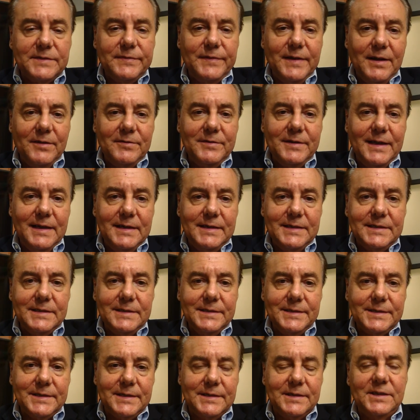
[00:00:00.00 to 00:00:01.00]

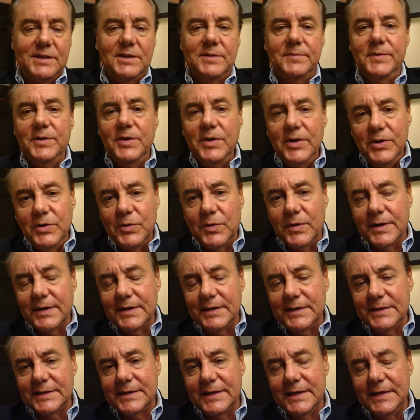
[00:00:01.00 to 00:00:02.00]
foundations and community
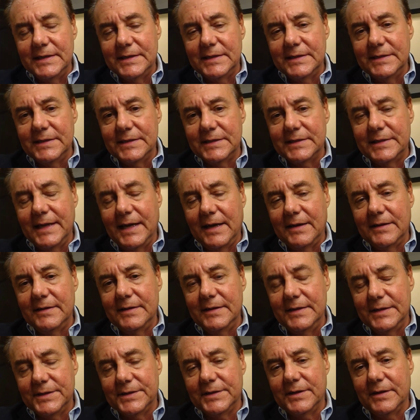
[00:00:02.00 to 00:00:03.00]
organizations down in
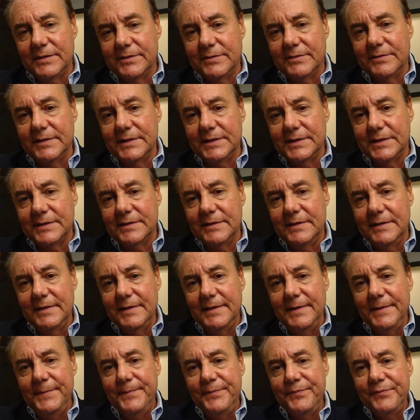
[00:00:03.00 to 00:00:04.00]
these countries.
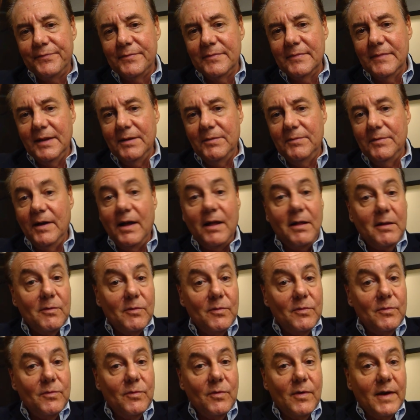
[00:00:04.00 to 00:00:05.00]

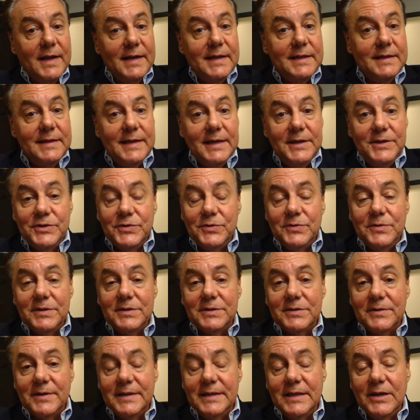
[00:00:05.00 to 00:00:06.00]
Well, why didn't they do it
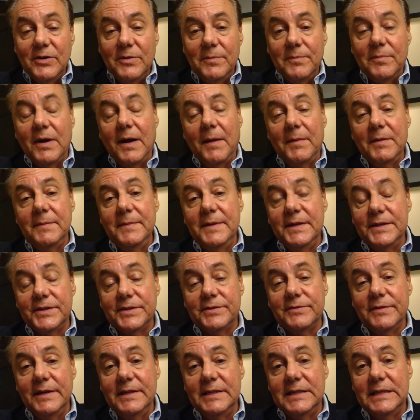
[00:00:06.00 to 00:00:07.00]
during the Obama
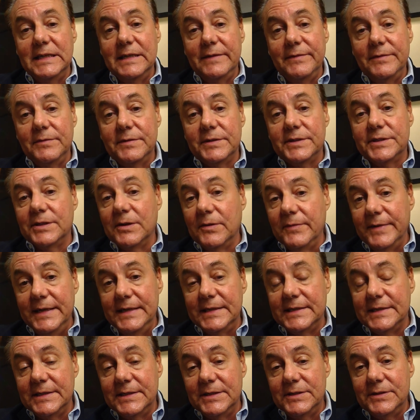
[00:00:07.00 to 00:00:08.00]
administration if it was so
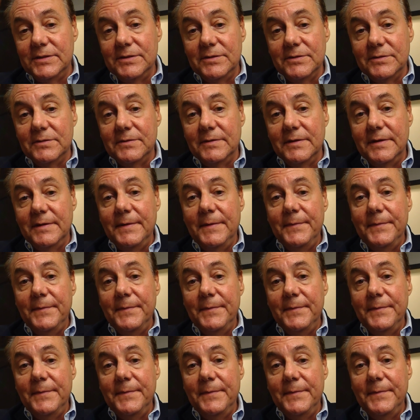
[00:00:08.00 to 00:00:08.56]
easy to do?